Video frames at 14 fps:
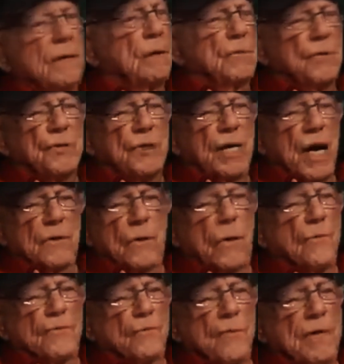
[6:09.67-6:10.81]
I was shocked. All
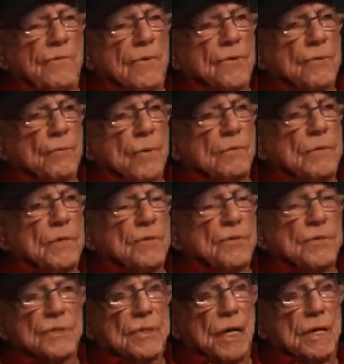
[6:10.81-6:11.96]
three of us, we were
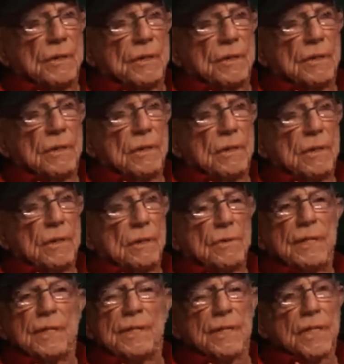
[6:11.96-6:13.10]
just stunned. We
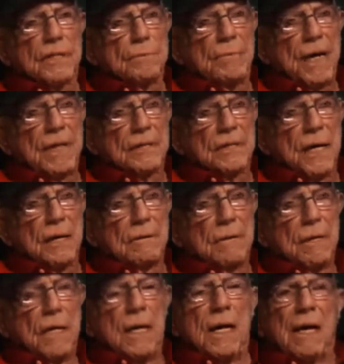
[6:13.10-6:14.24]
didn't expect that.
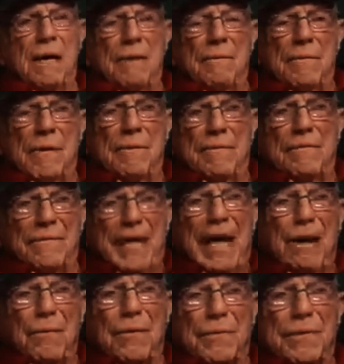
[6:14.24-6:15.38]

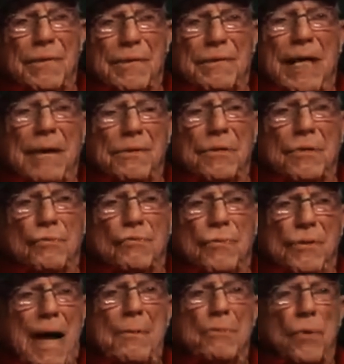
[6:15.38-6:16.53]
That
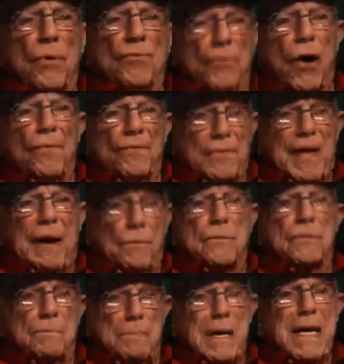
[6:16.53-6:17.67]
sniper thought that
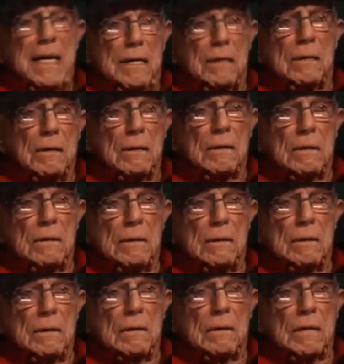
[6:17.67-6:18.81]
was me.
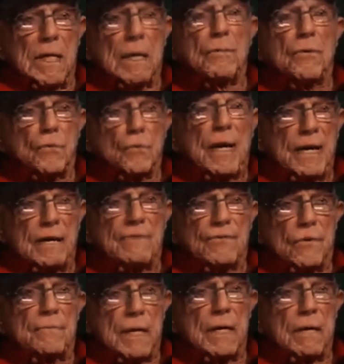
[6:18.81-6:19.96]
He was ready
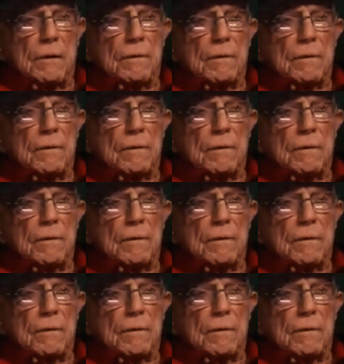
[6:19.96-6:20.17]
for me.